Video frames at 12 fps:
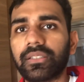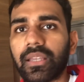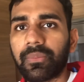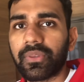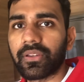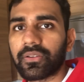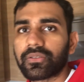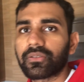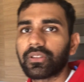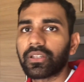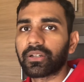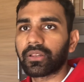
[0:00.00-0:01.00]
I mean, there's
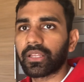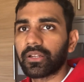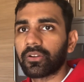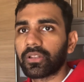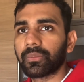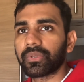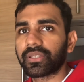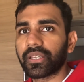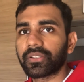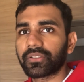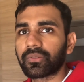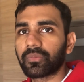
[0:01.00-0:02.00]
literally no
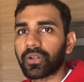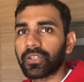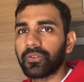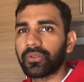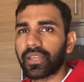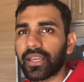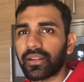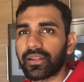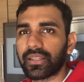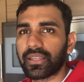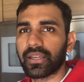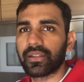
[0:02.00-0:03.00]
limitation on what you can and
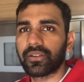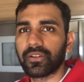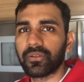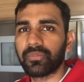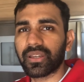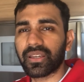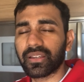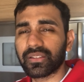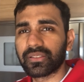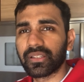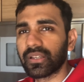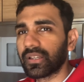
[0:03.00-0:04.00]
can't do, because,